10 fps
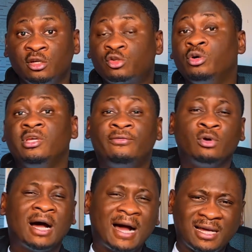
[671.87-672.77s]
So if
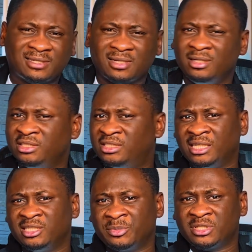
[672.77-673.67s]
you ask
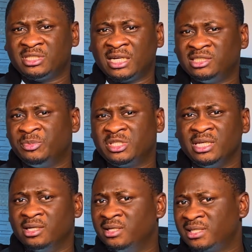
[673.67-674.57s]

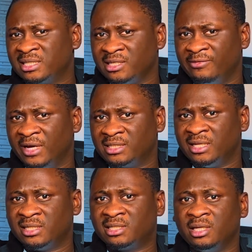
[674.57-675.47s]
ChatGPT a recent event,
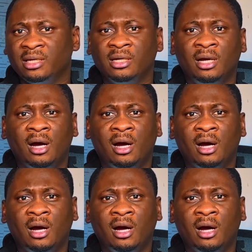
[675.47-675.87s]
let's say